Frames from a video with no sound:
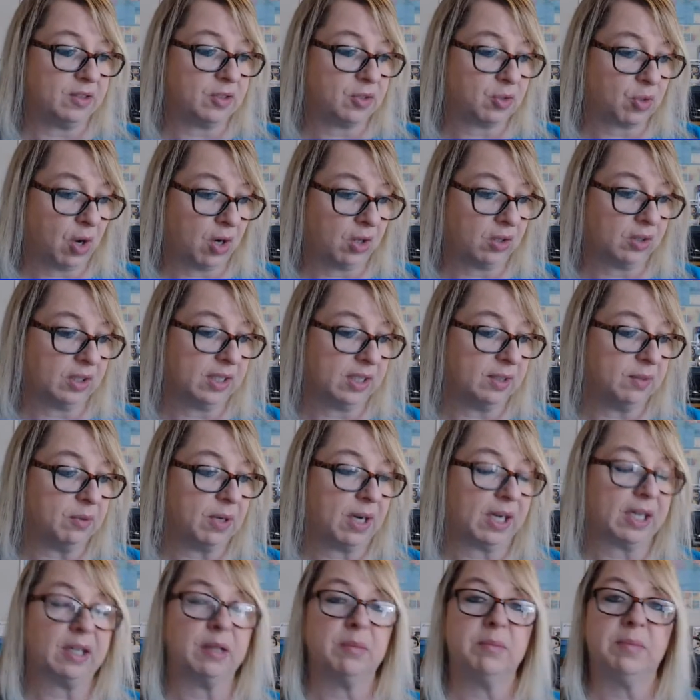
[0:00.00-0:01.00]
strongly
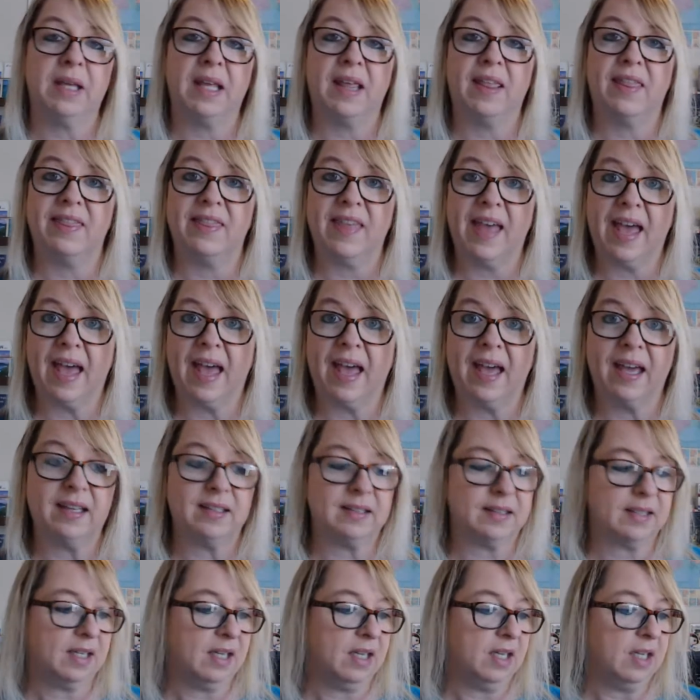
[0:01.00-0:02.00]
recommend
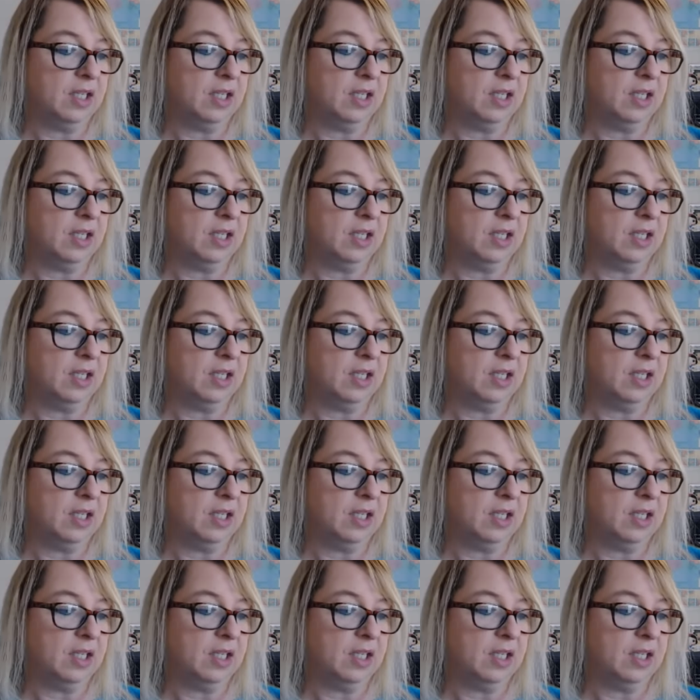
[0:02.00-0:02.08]
that,